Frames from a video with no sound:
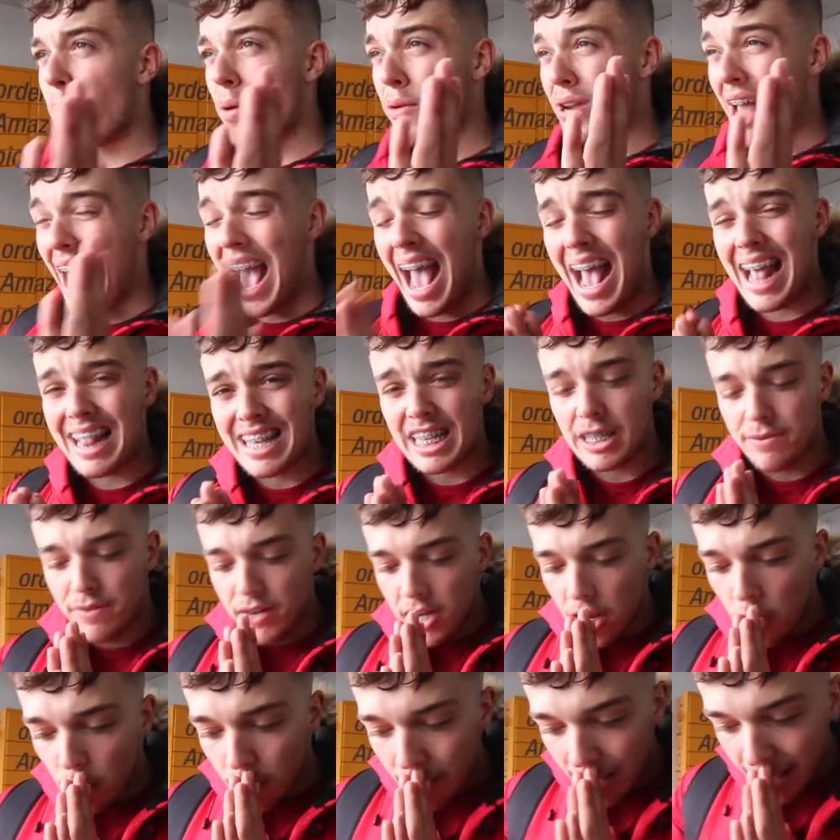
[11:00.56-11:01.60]
I'm gonna end this
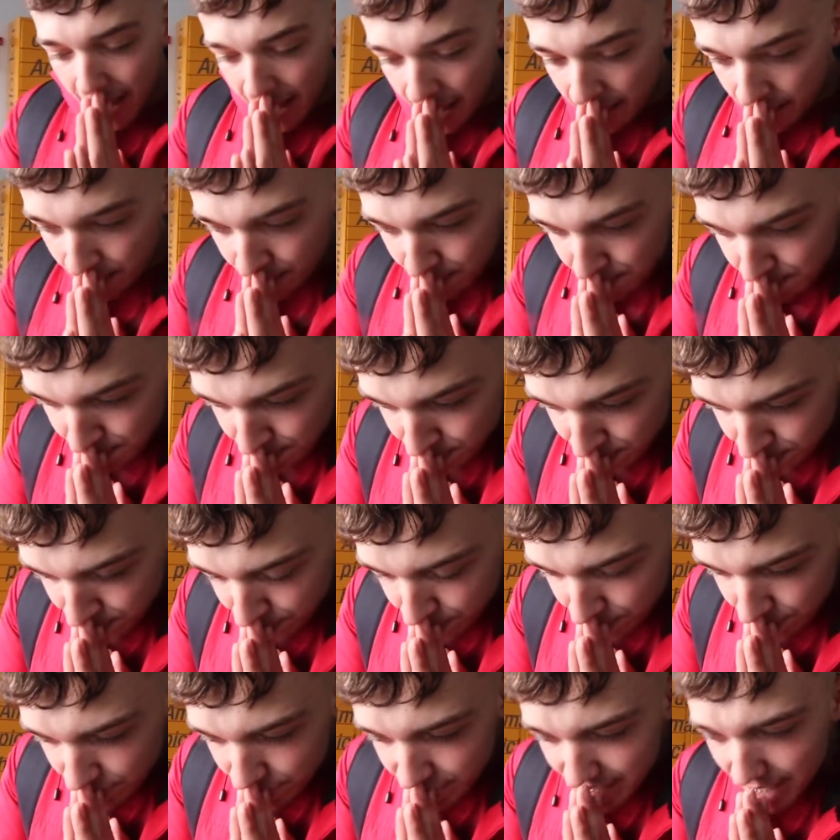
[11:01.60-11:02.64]
video here.
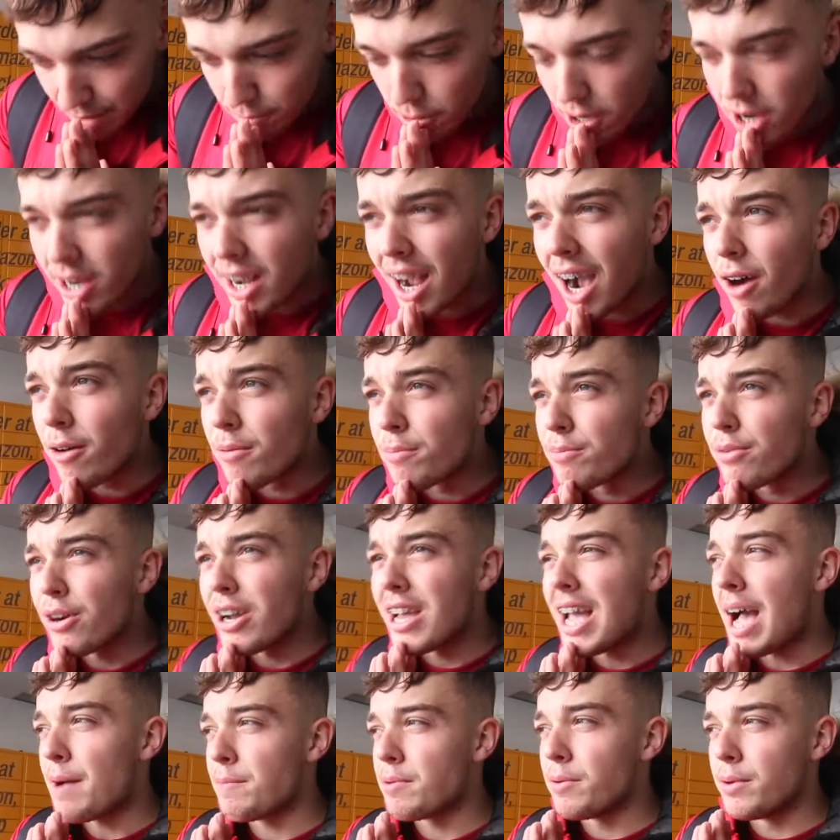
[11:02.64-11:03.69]
Sick workout, pretty
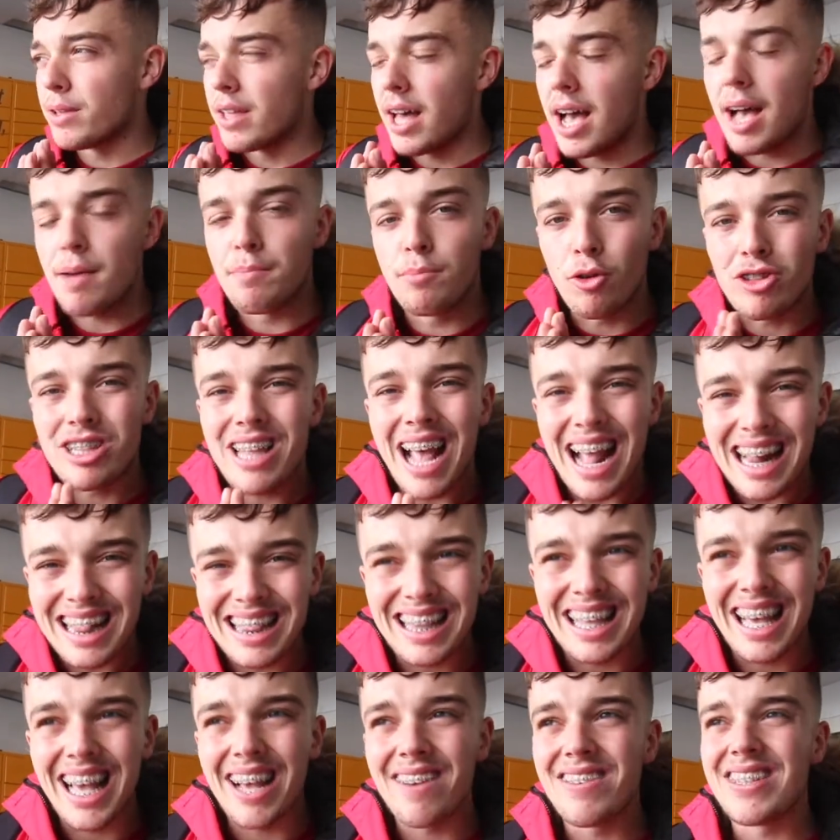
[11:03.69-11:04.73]
happy with that, but
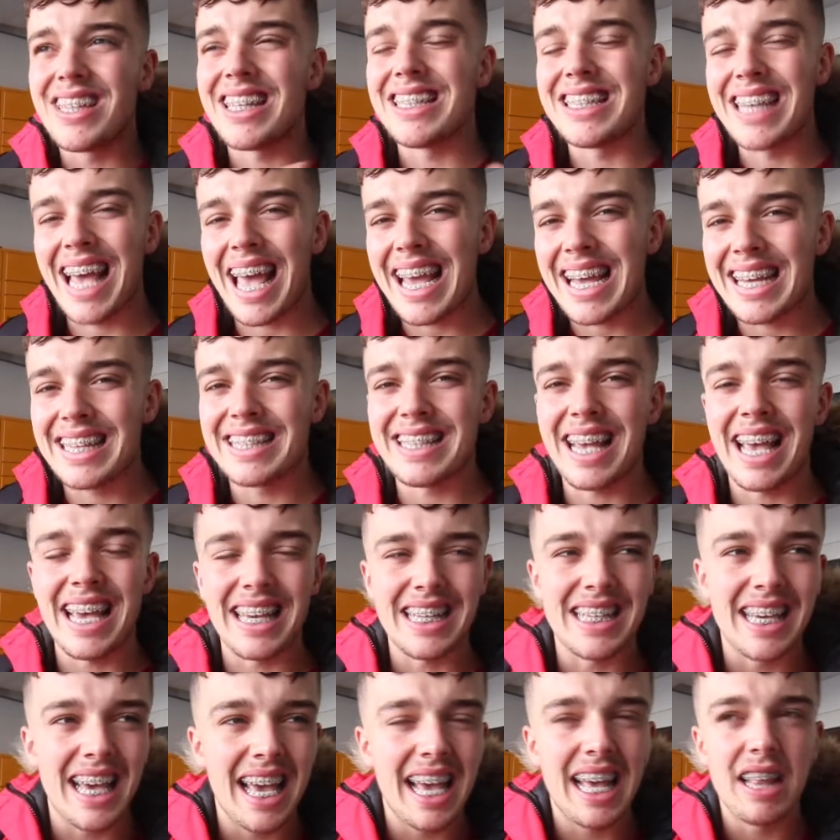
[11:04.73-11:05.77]
deadlift takes a
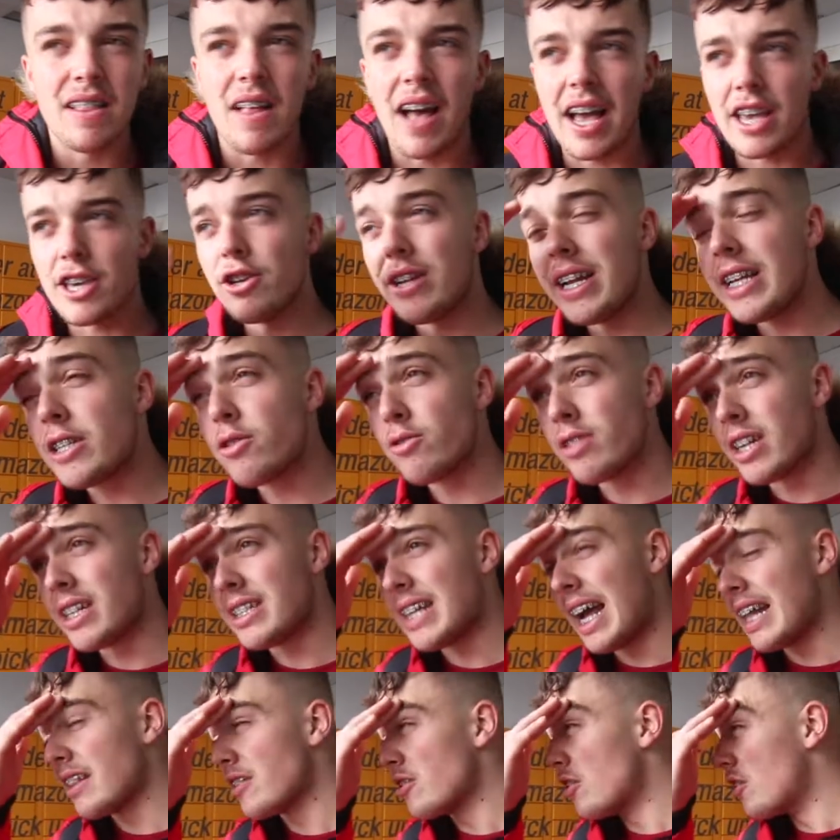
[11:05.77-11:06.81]
year. Like, you need to
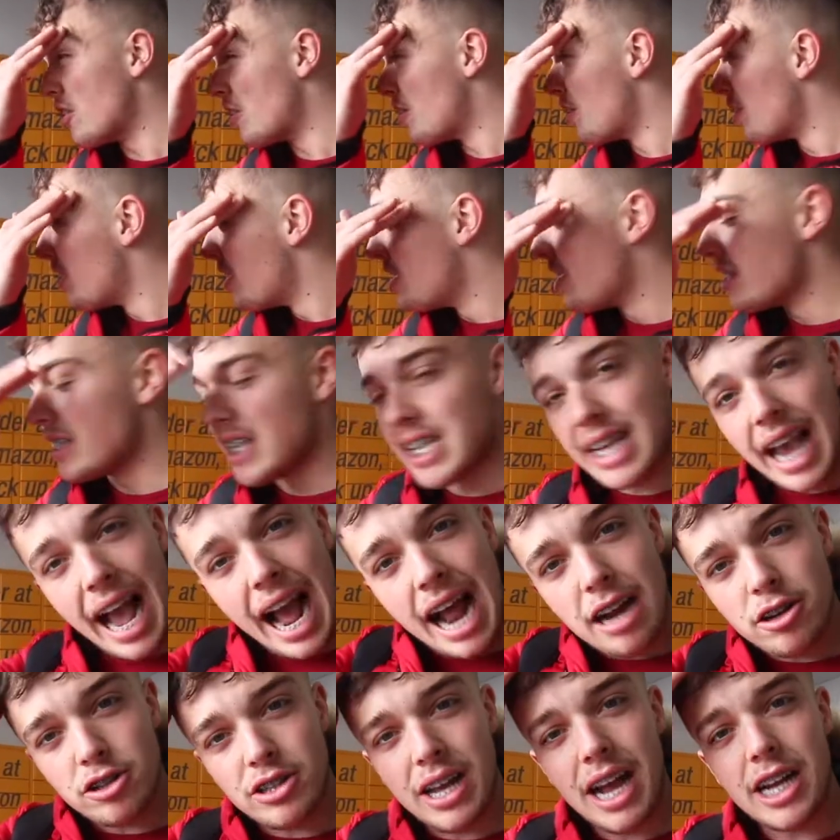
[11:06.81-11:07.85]
understand that you
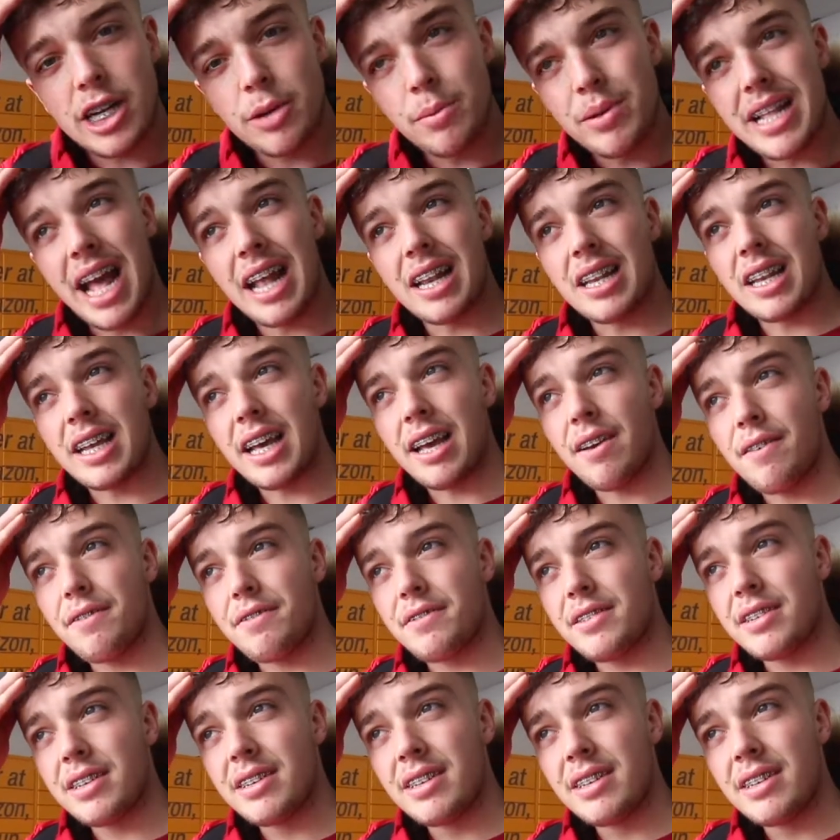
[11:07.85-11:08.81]
can't just like do a deadlift